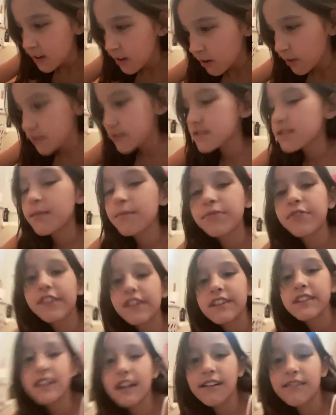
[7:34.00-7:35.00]
or something
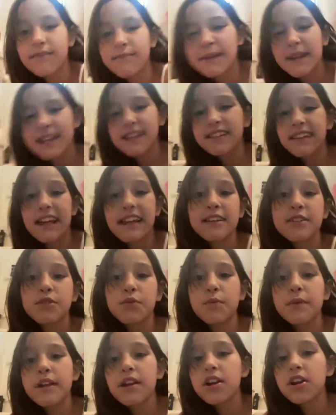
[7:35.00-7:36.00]
that would make it
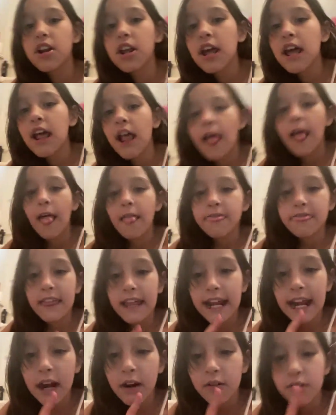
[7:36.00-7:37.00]
taste weird. Then
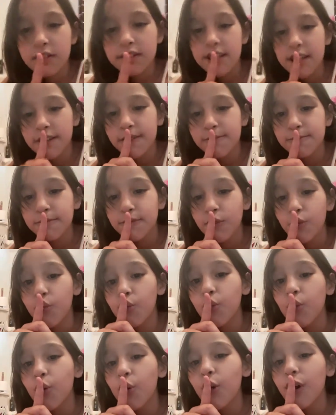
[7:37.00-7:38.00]
I would tell them,
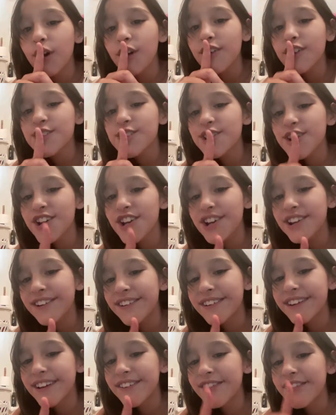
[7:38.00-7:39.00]
what would you
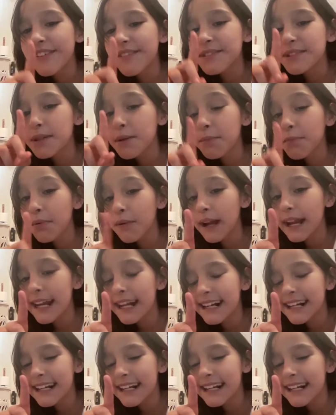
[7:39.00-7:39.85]
do if it was a prank?